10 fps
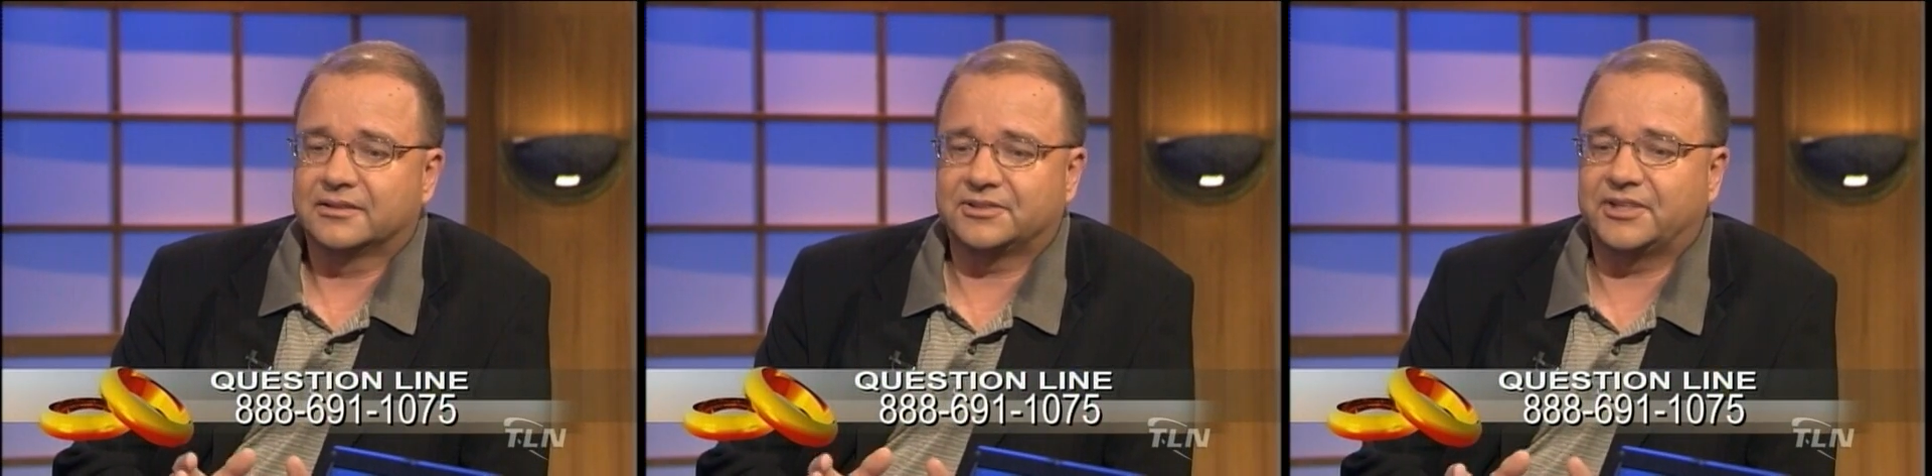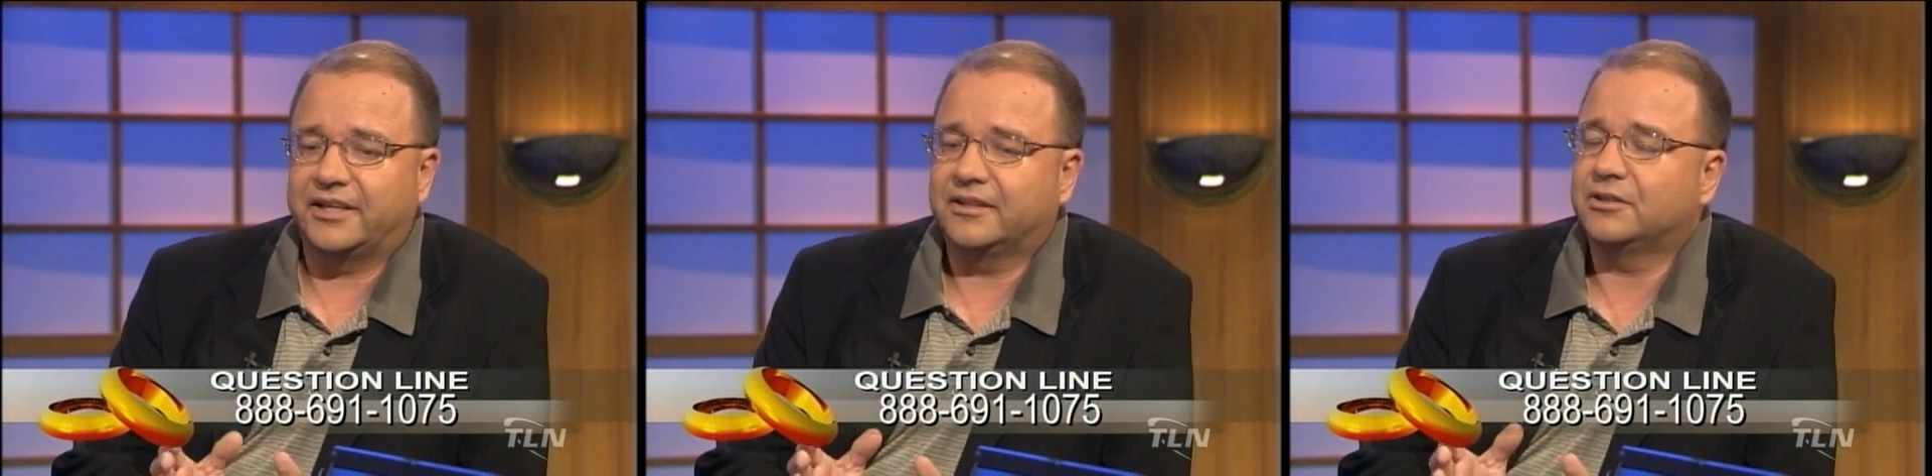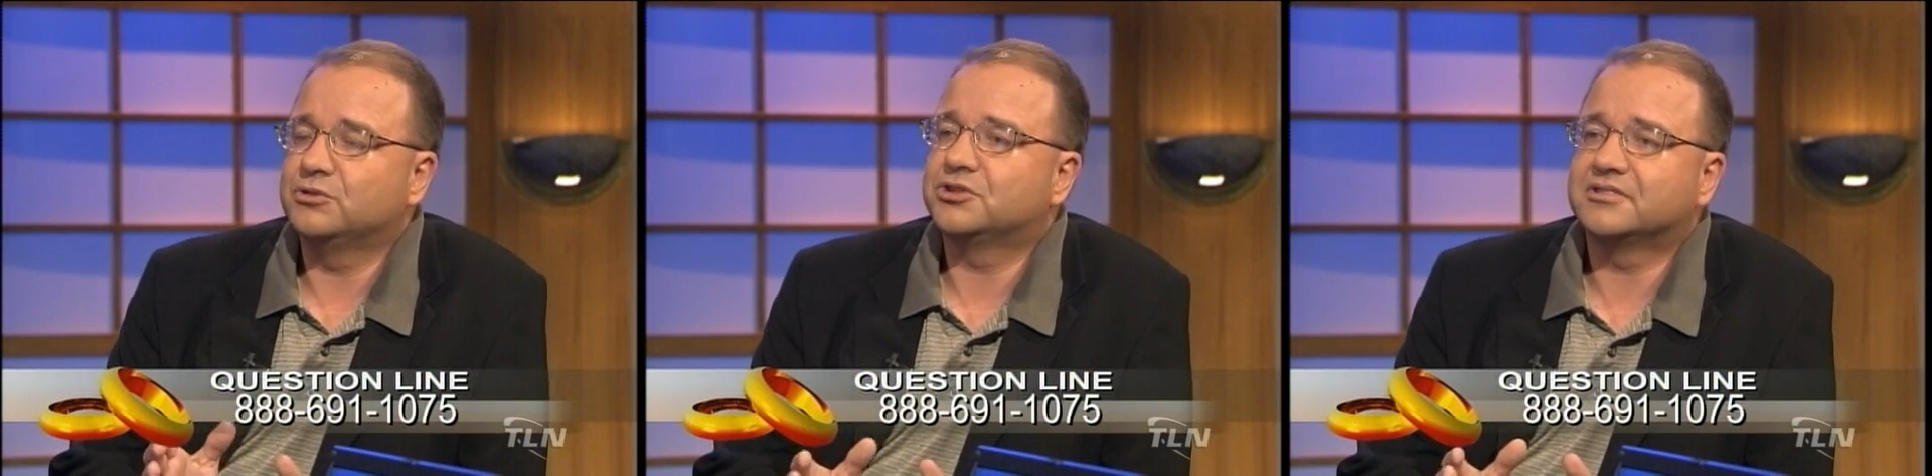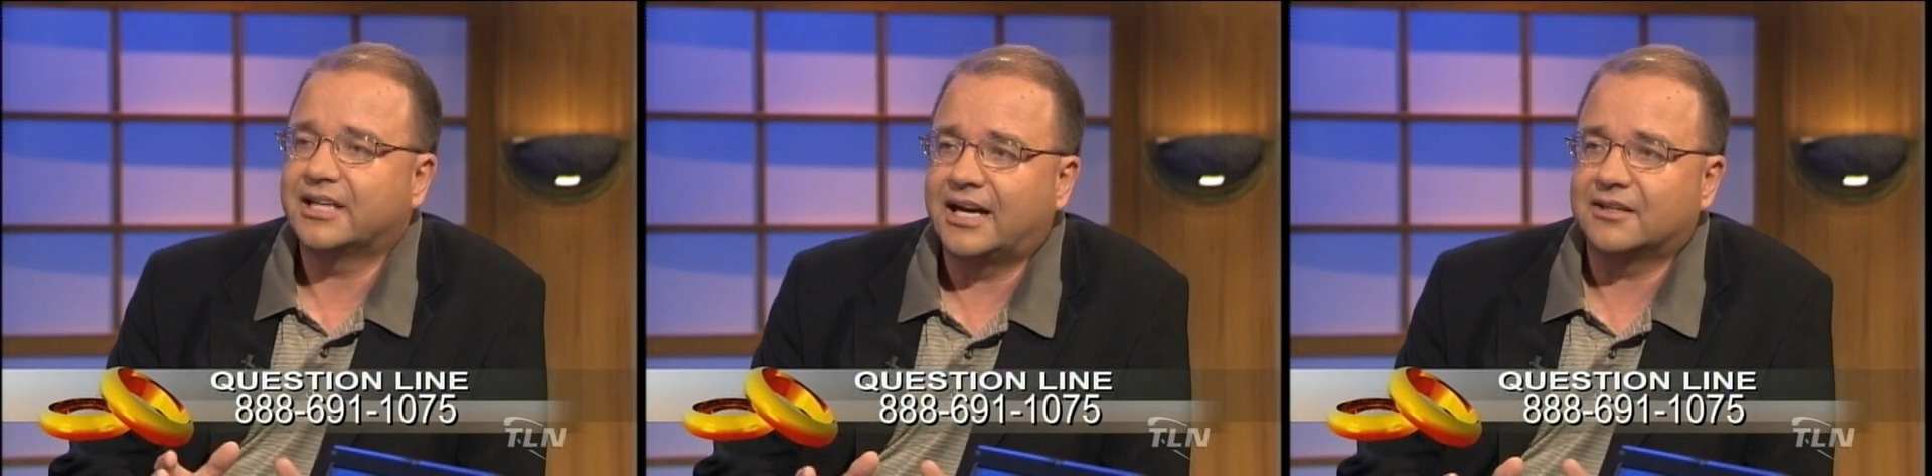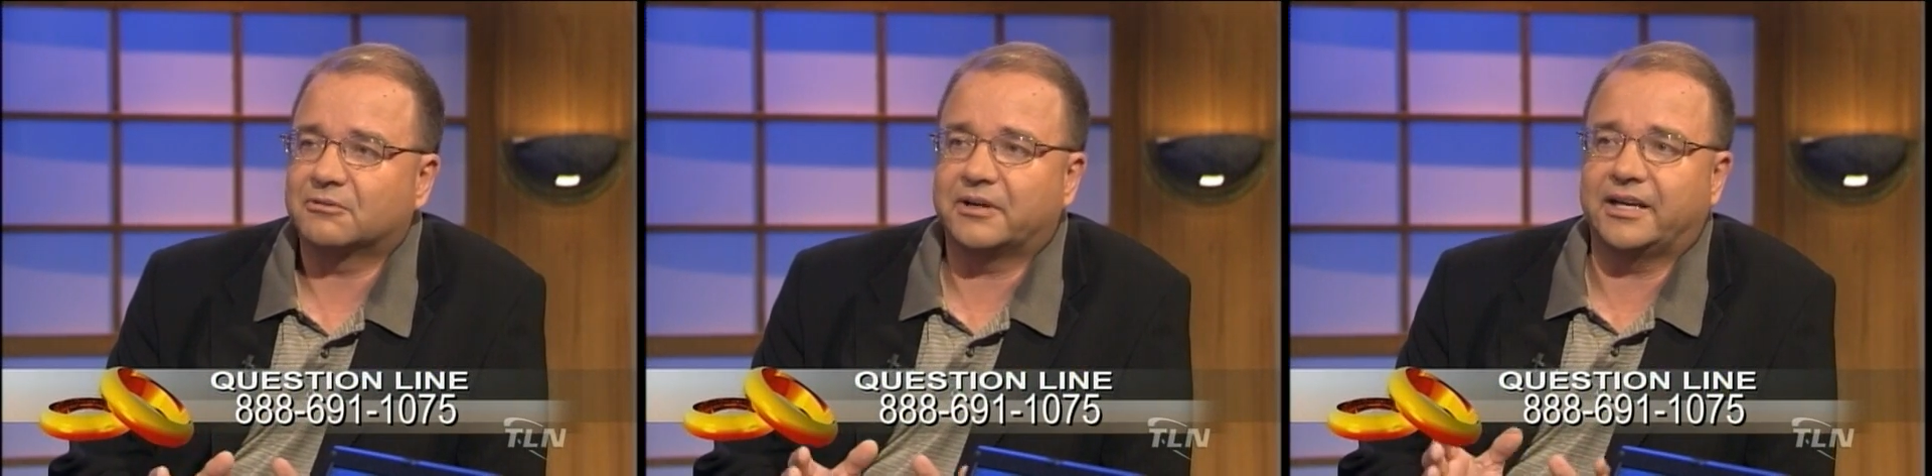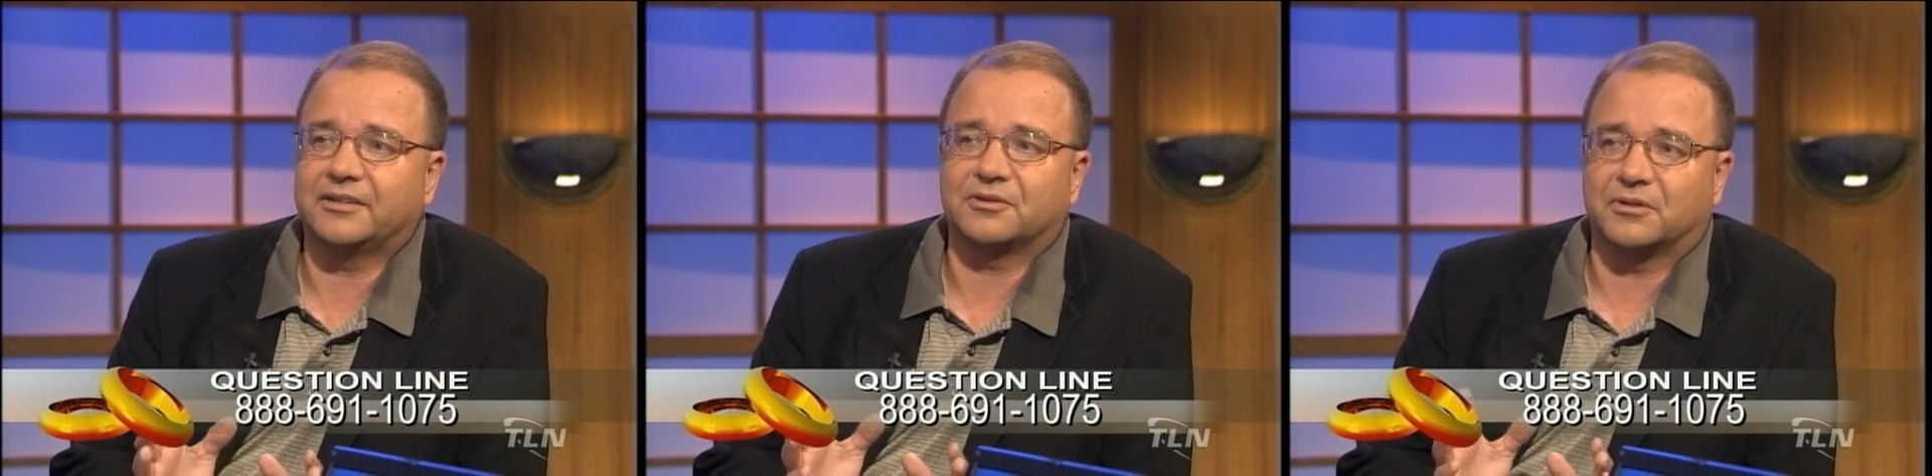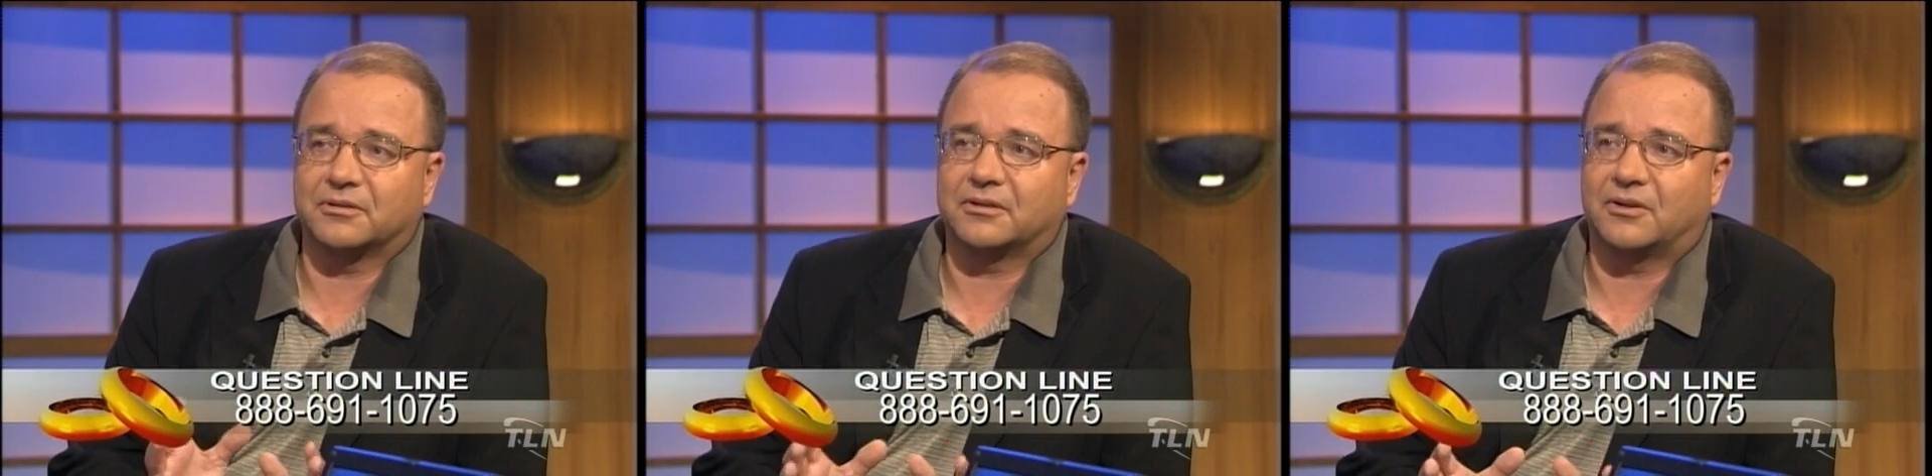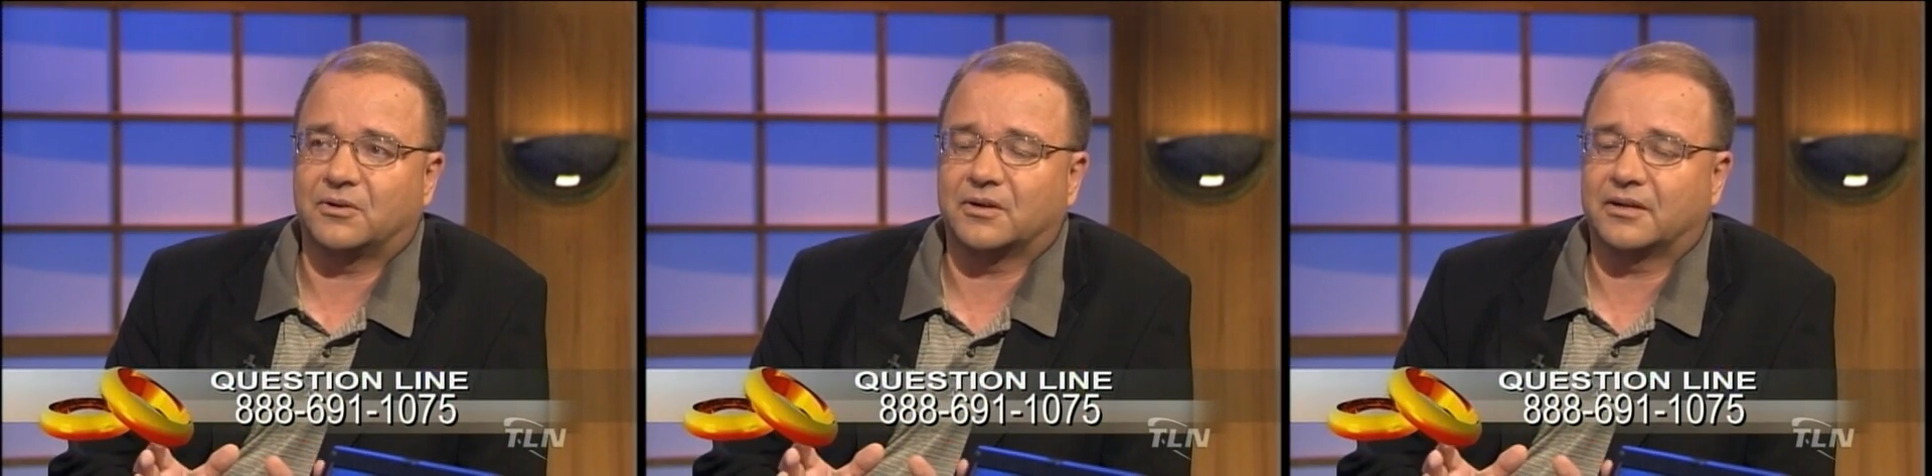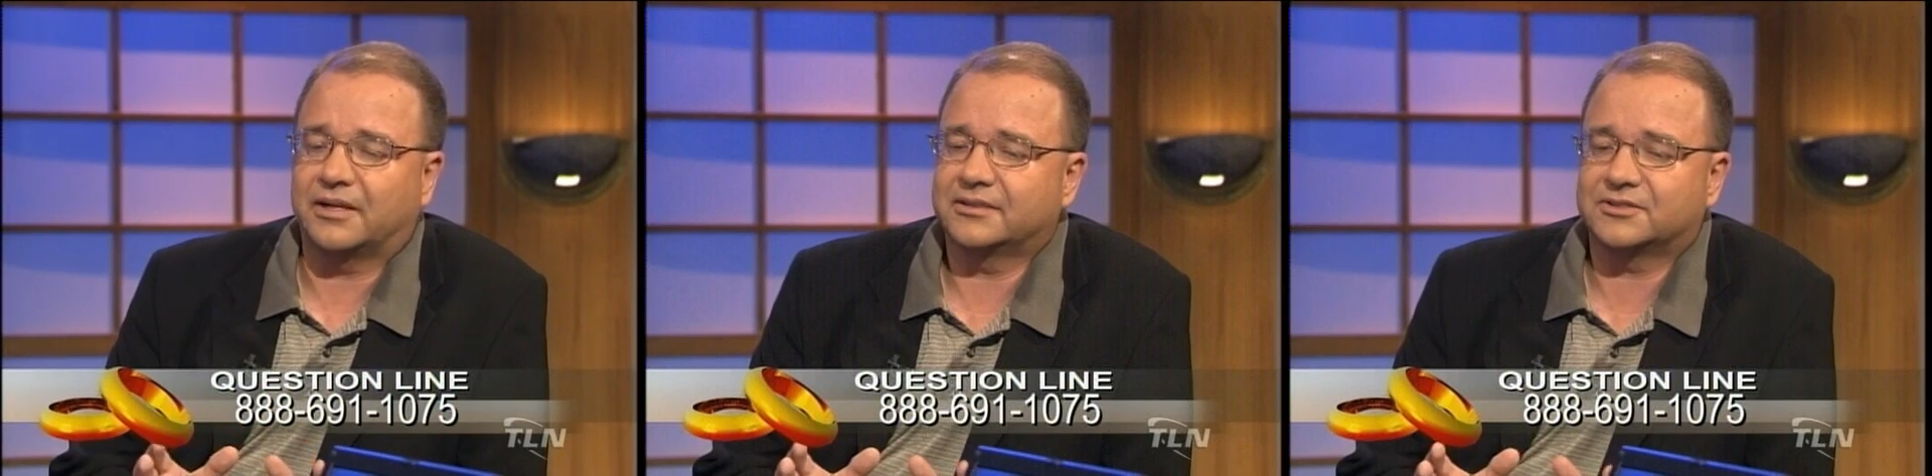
to say that you should tolerate or